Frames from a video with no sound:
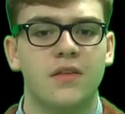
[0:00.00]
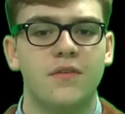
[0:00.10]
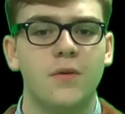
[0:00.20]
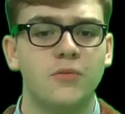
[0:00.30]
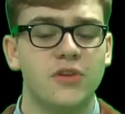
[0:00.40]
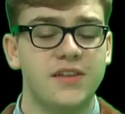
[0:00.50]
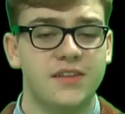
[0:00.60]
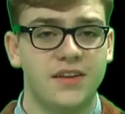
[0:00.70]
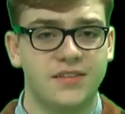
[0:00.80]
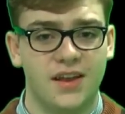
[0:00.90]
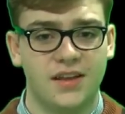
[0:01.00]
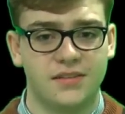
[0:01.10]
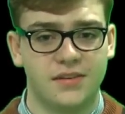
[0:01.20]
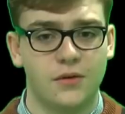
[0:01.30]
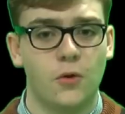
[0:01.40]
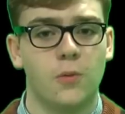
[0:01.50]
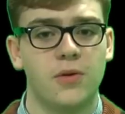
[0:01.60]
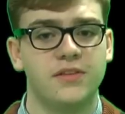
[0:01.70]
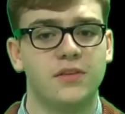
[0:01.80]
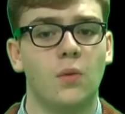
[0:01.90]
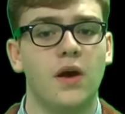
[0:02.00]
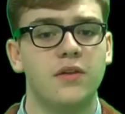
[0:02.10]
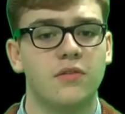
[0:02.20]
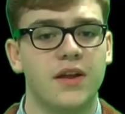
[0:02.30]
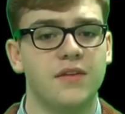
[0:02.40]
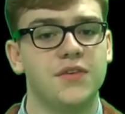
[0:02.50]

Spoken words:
The film trailers that I selected incorporated a wide array of